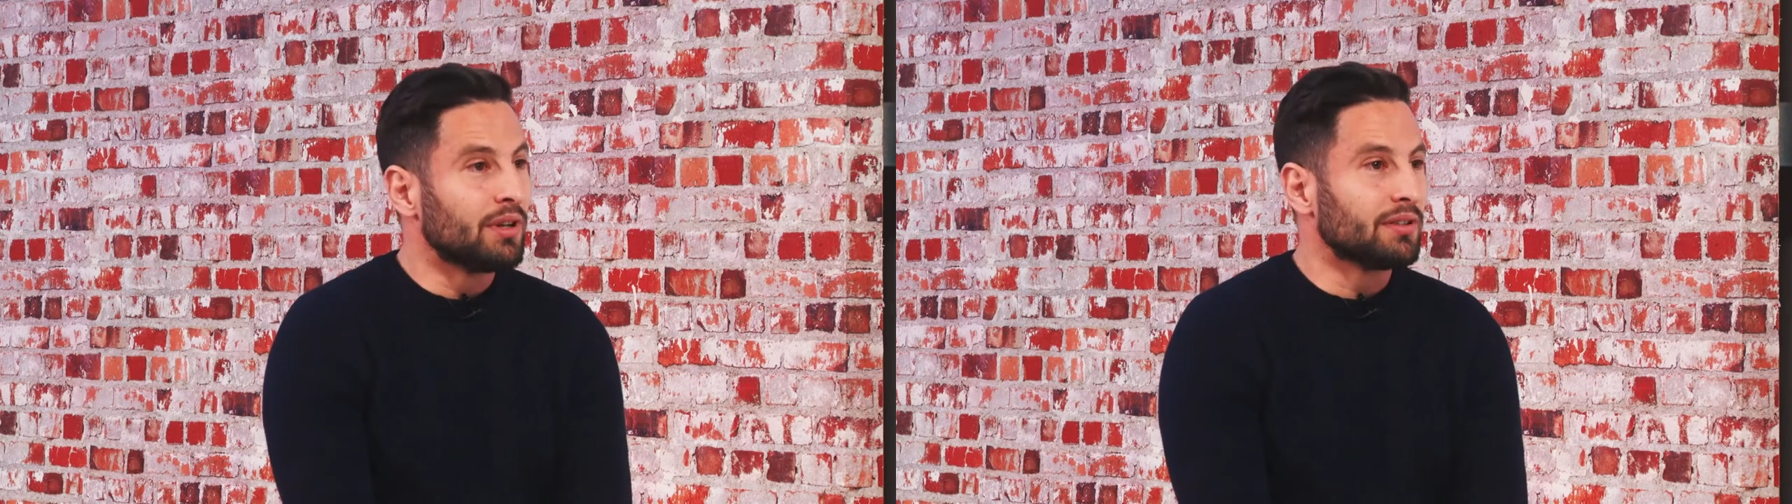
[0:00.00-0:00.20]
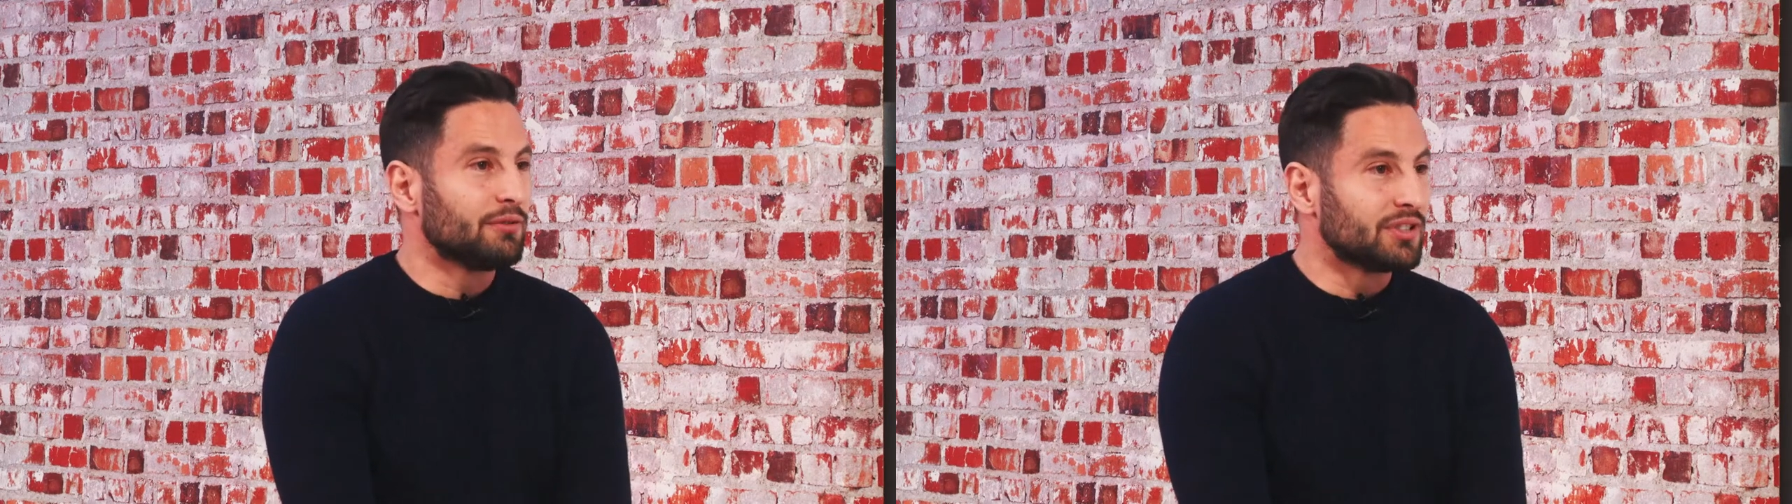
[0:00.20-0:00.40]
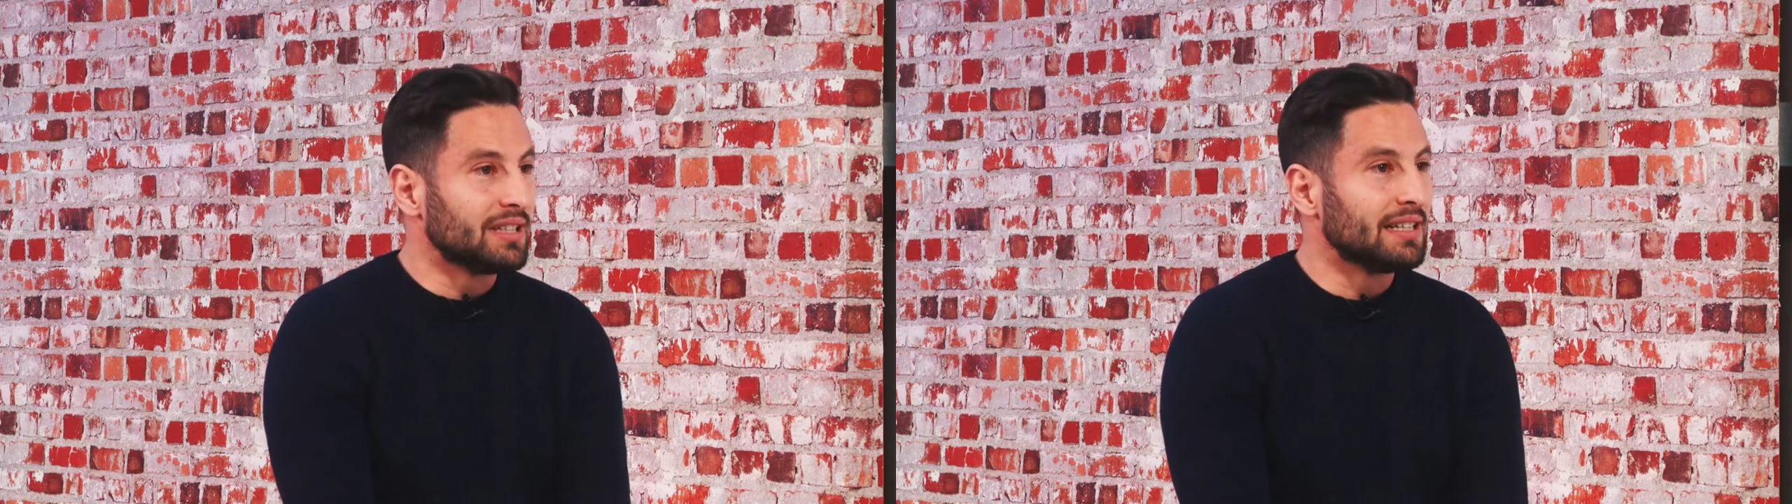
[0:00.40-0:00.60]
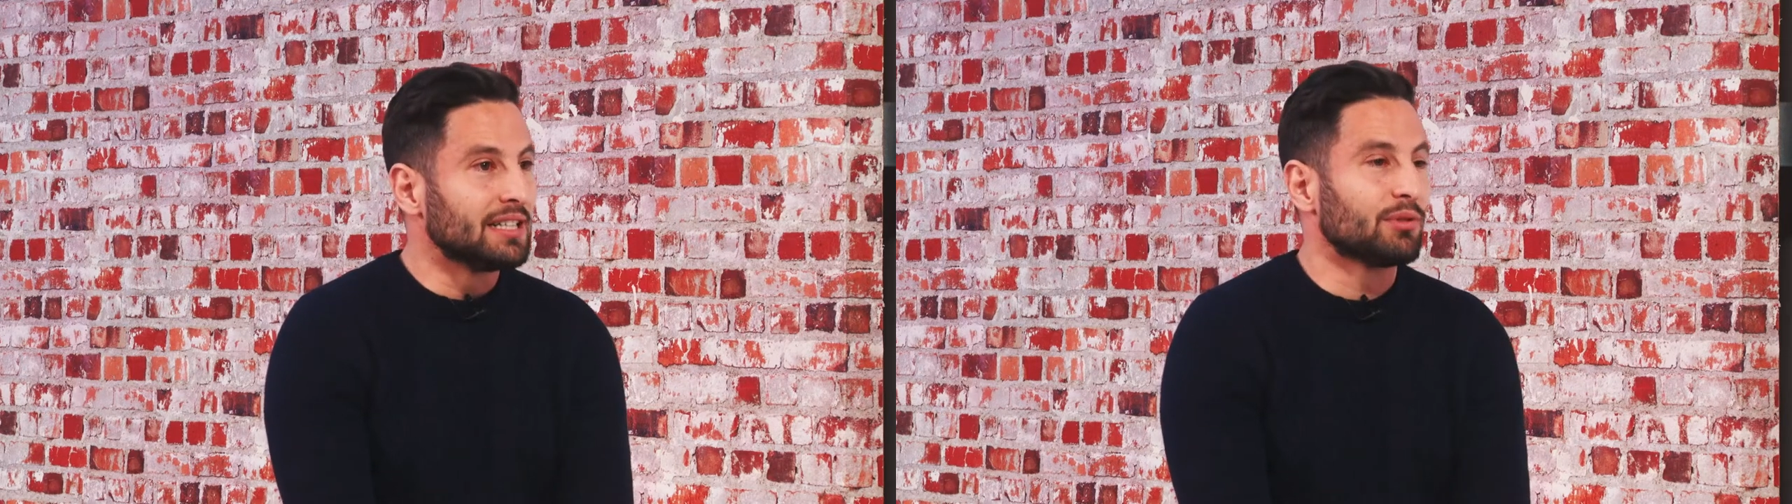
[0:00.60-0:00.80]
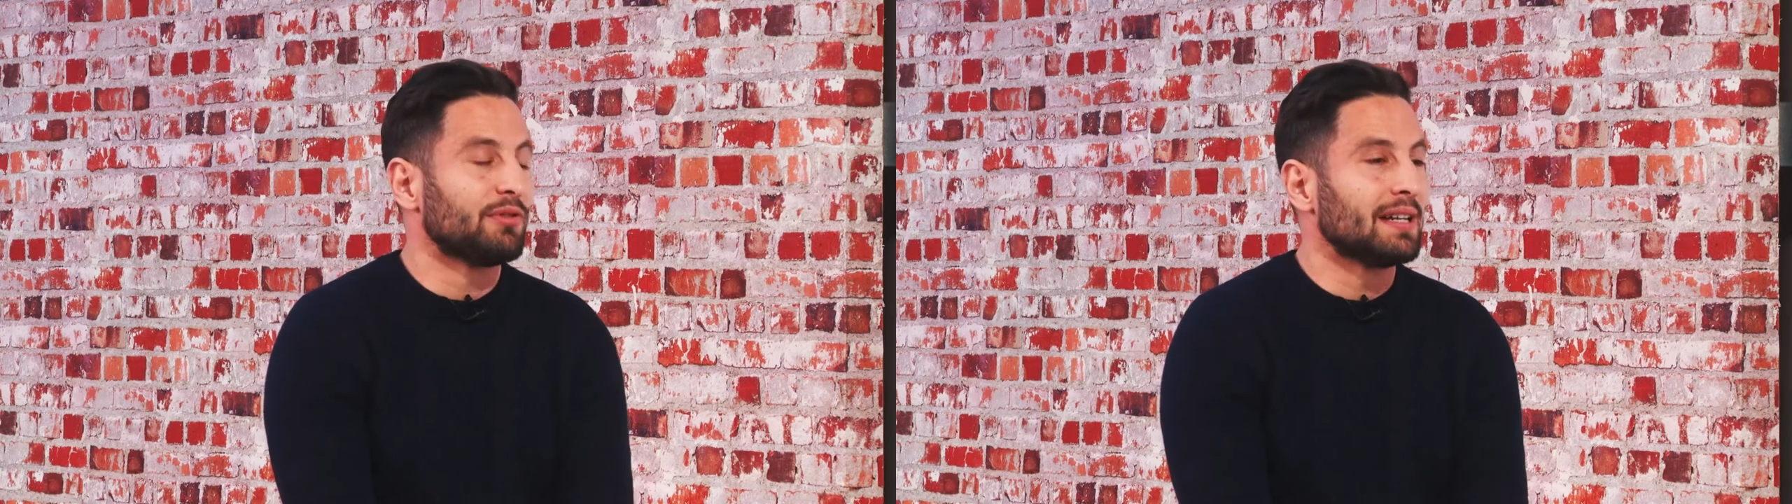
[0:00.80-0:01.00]
The
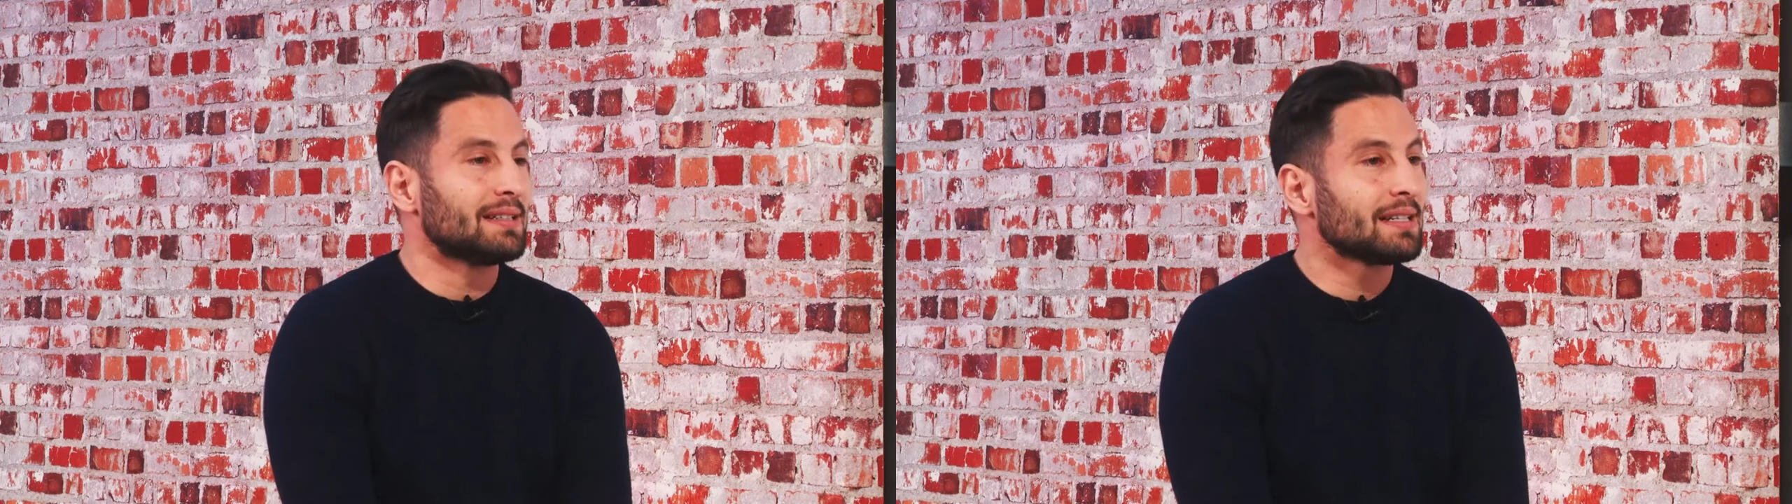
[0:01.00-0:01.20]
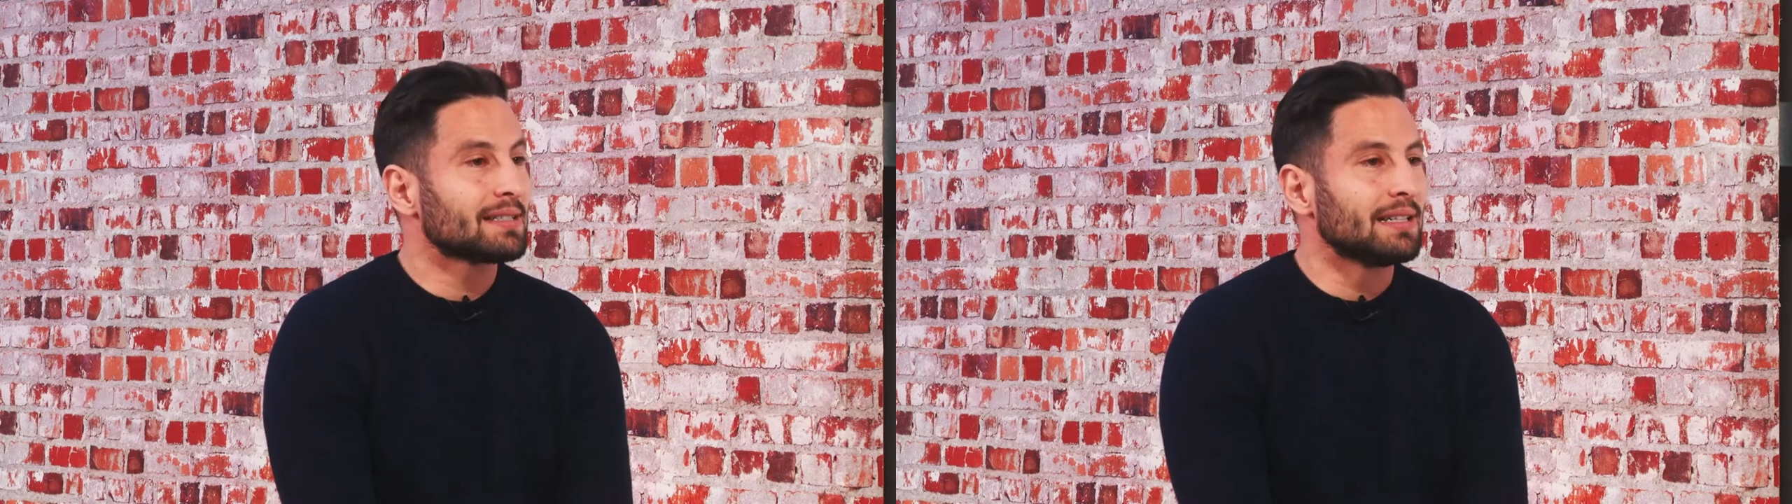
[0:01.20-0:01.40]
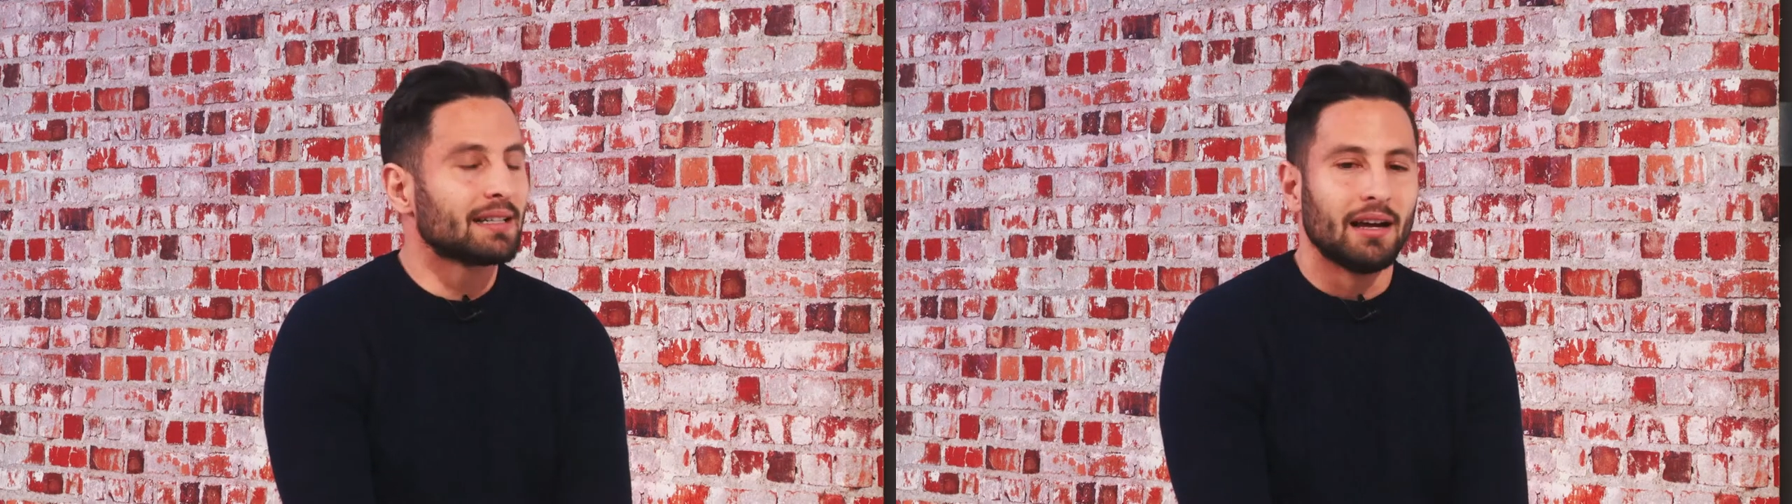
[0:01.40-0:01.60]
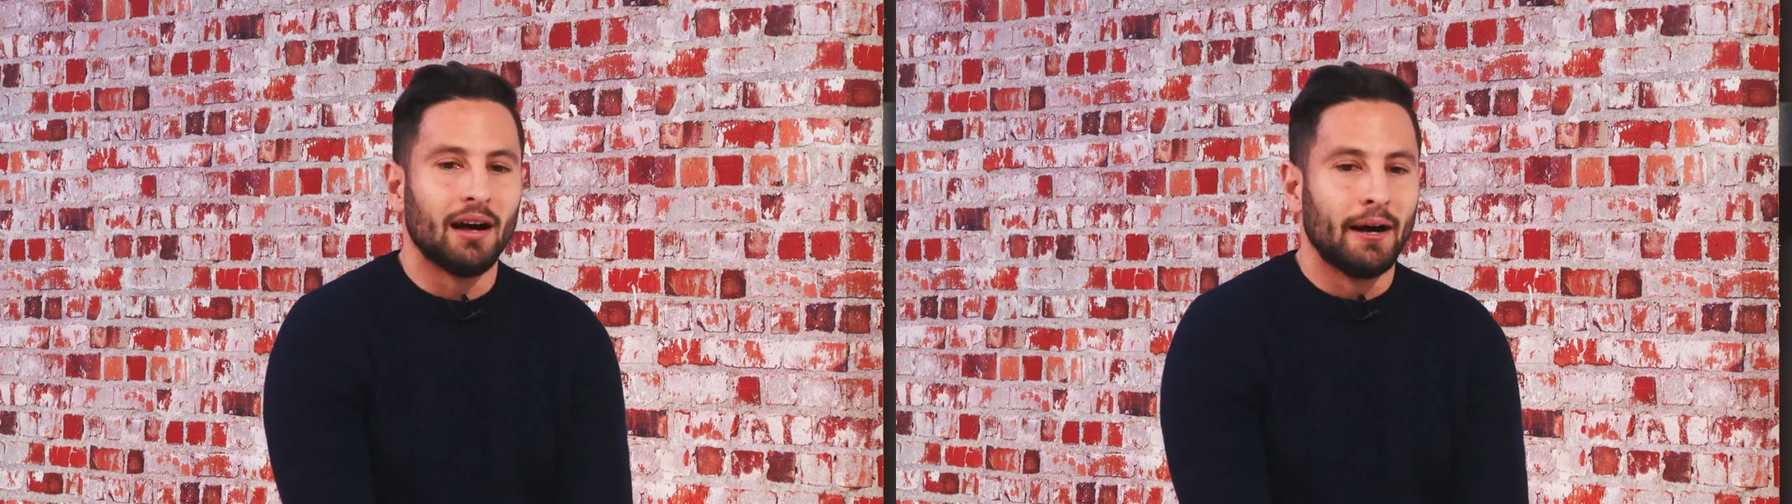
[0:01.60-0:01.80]
facilities were fantastic.